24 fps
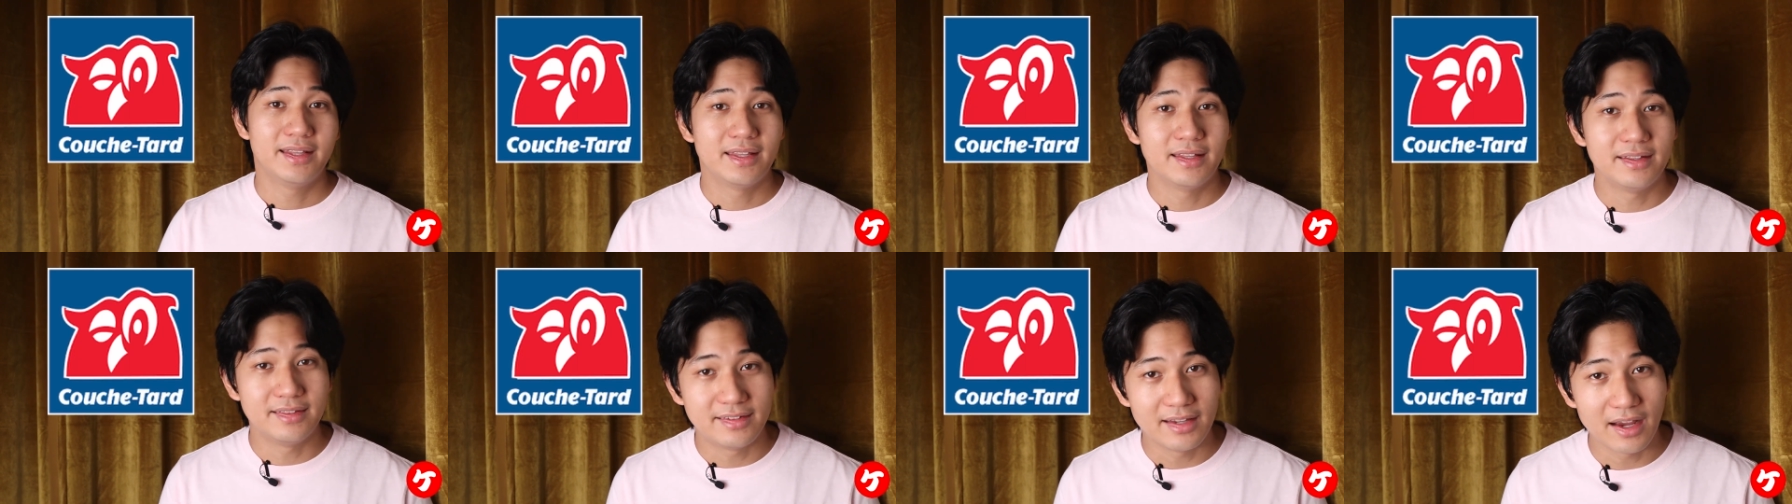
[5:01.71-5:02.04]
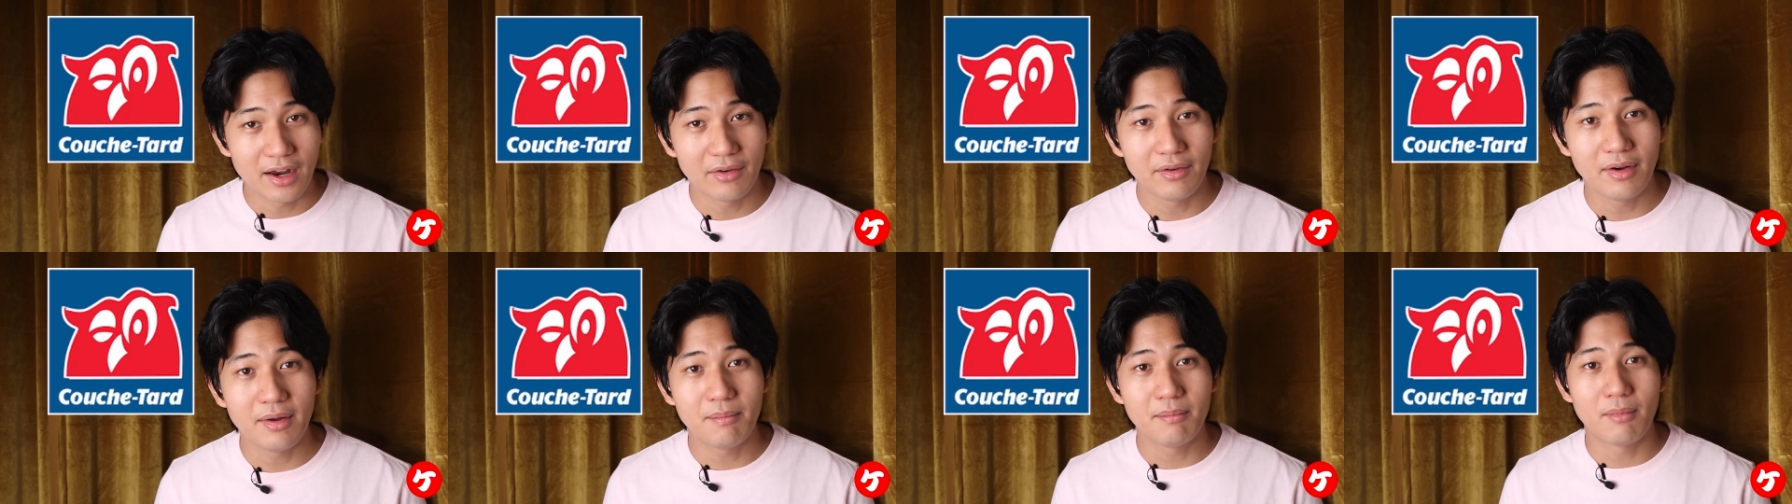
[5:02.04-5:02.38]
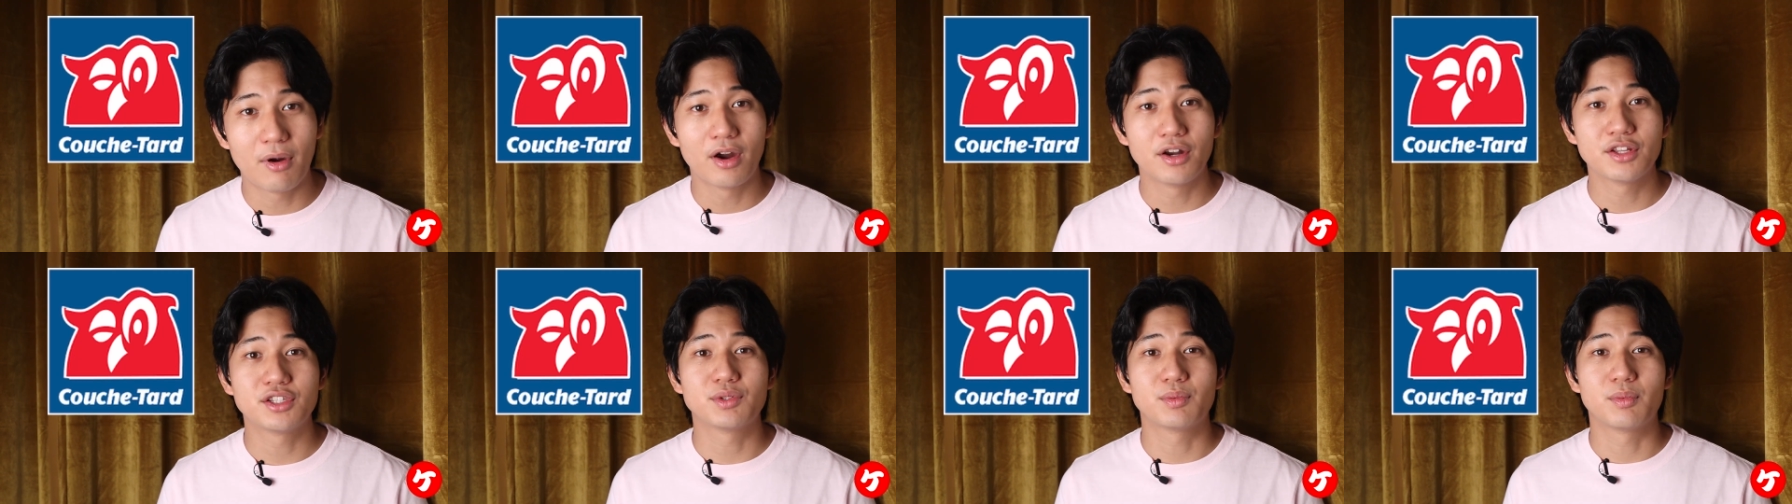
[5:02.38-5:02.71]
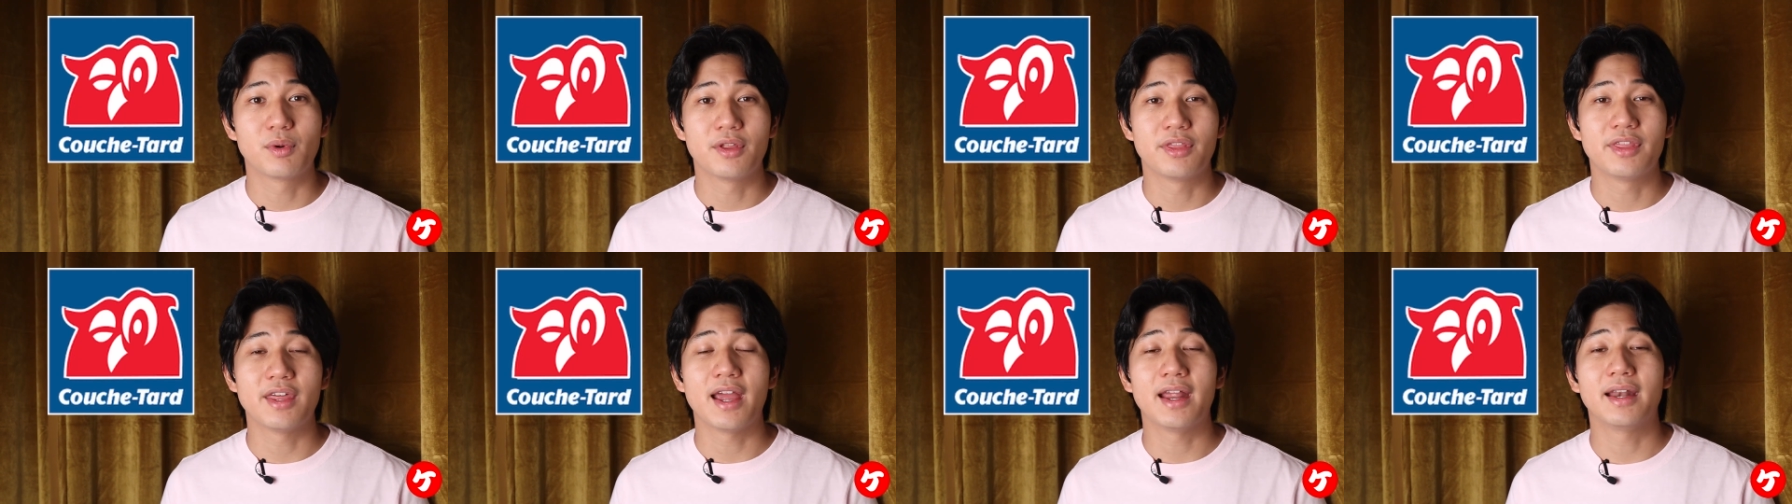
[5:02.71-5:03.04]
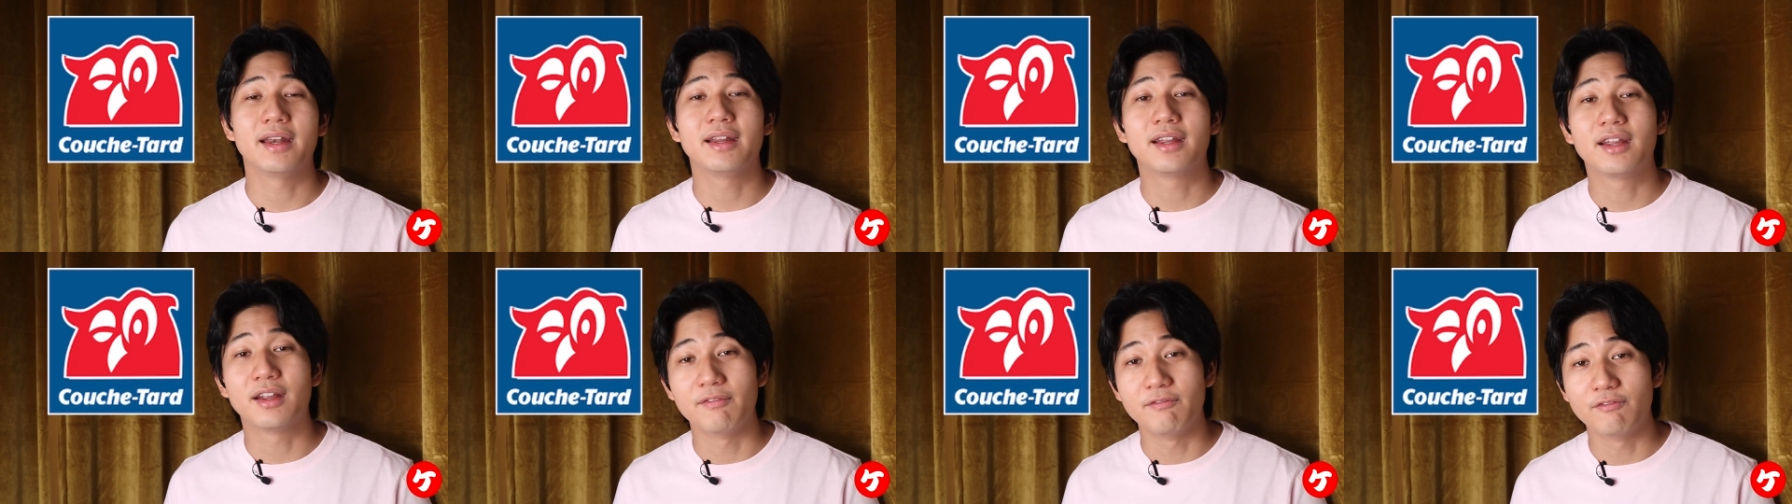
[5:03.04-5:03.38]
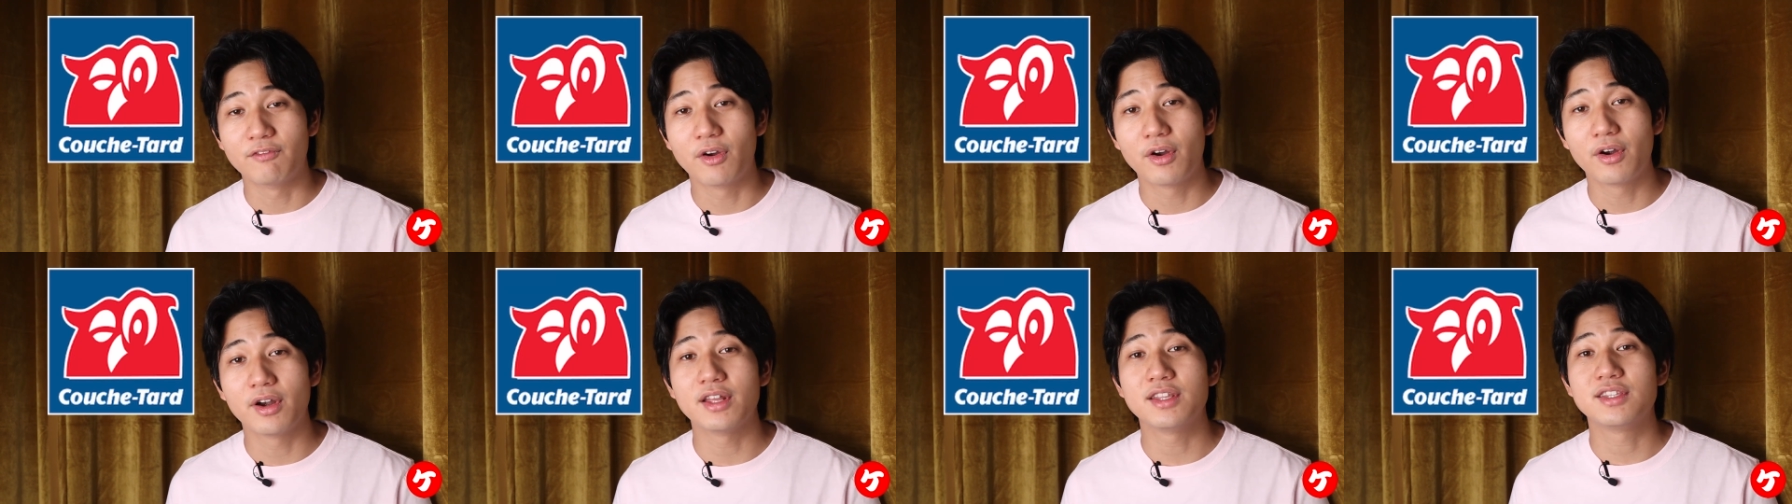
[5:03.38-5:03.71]
the Dairy Marts were then
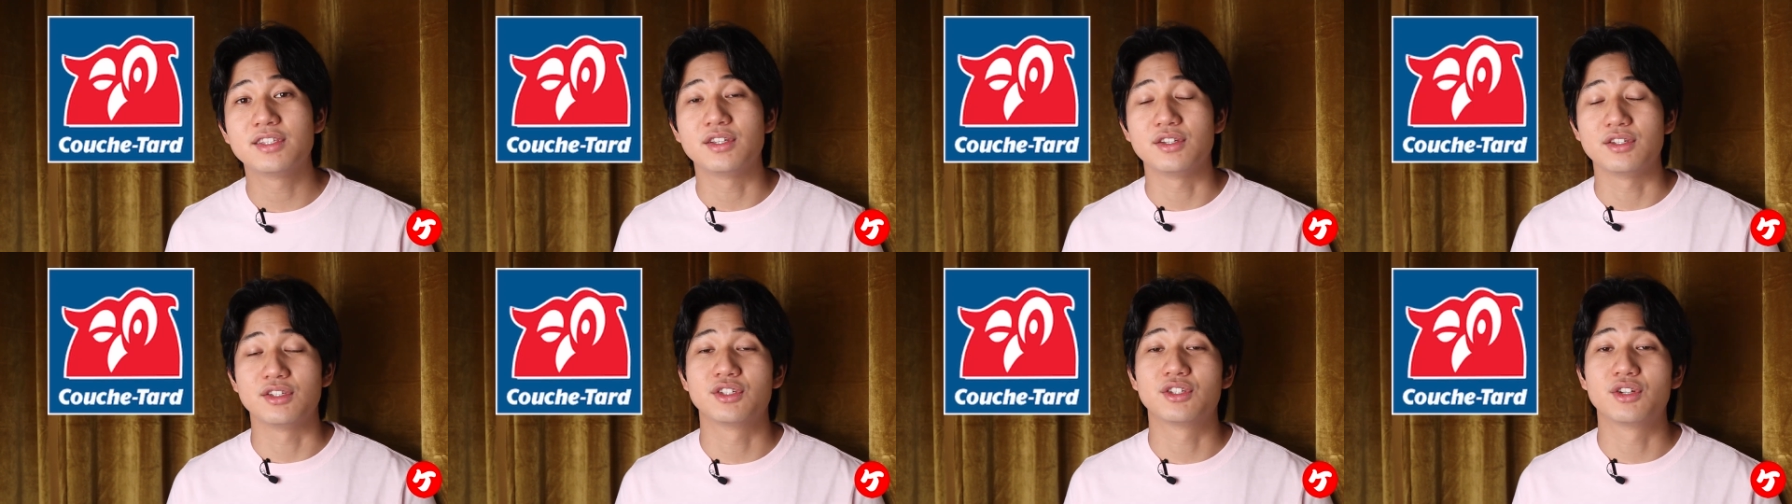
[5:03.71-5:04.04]
converted to